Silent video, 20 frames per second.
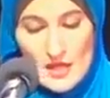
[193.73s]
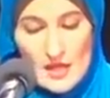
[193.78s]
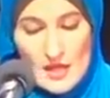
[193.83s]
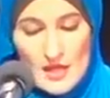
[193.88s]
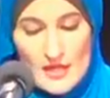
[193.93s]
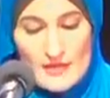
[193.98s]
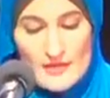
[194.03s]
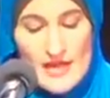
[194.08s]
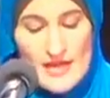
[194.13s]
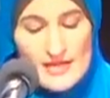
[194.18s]

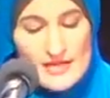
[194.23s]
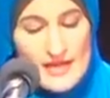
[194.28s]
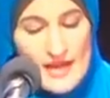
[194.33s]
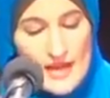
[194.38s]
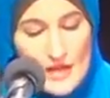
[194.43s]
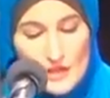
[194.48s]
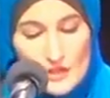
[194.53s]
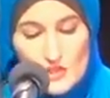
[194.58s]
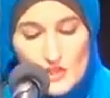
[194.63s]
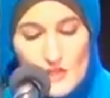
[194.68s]
That an
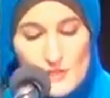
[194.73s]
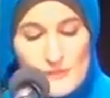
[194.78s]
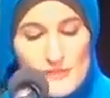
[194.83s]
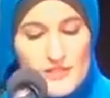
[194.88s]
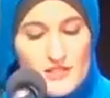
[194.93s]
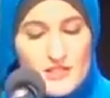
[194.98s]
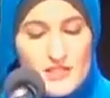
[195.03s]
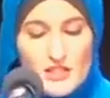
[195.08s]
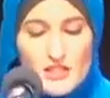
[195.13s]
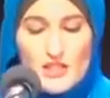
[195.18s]

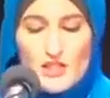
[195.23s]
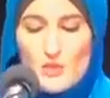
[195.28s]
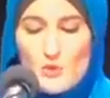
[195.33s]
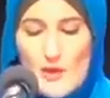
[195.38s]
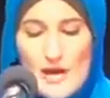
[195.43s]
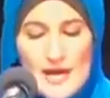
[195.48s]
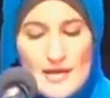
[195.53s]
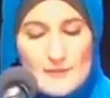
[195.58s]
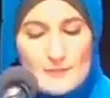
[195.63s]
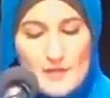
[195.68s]

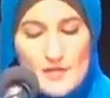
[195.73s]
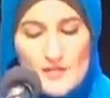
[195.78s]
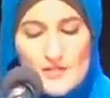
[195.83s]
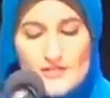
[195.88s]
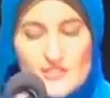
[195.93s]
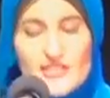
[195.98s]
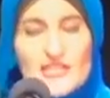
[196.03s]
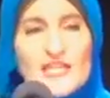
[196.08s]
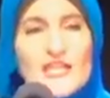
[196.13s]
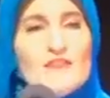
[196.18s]
LGBTQI
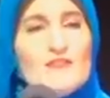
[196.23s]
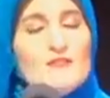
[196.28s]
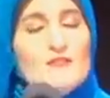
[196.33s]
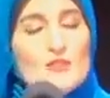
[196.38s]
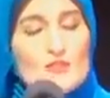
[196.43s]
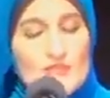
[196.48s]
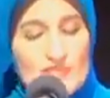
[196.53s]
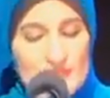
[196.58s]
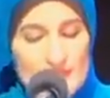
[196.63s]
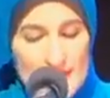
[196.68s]
person can
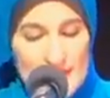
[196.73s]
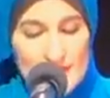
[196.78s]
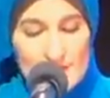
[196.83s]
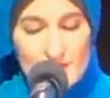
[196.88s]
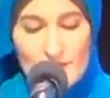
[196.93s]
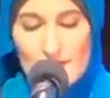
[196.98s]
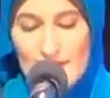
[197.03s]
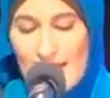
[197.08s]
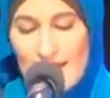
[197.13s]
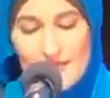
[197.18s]
feel
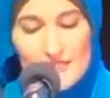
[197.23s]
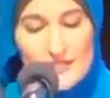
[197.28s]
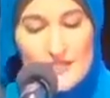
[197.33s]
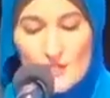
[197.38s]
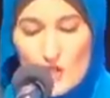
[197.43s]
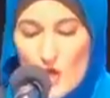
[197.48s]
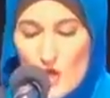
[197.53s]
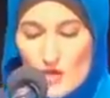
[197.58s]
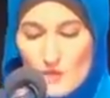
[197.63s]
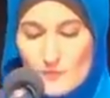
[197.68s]
safe in any and
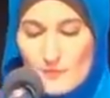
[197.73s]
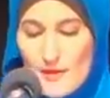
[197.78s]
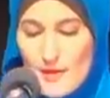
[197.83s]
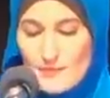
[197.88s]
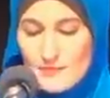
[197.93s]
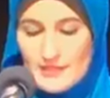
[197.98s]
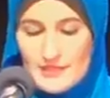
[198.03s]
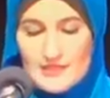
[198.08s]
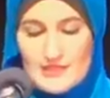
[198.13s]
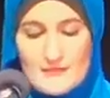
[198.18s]
all
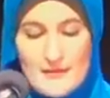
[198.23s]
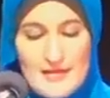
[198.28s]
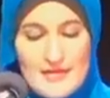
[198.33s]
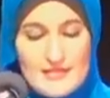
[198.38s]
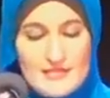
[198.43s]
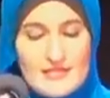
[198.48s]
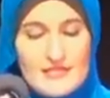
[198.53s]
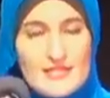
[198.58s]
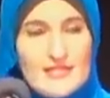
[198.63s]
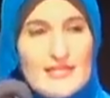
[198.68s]
public
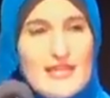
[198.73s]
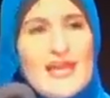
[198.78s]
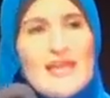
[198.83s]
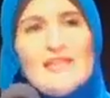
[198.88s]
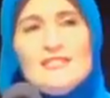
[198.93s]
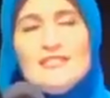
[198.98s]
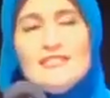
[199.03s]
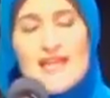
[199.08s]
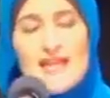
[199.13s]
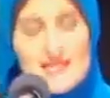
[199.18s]
spaces,
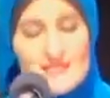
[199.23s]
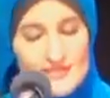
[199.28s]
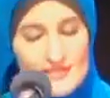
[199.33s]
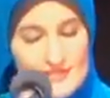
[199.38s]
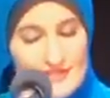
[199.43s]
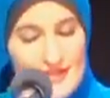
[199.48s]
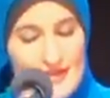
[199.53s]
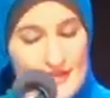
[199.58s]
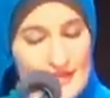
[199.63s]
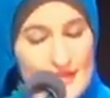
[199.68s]
and yes,
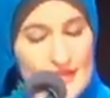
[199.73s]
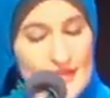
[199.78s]
that a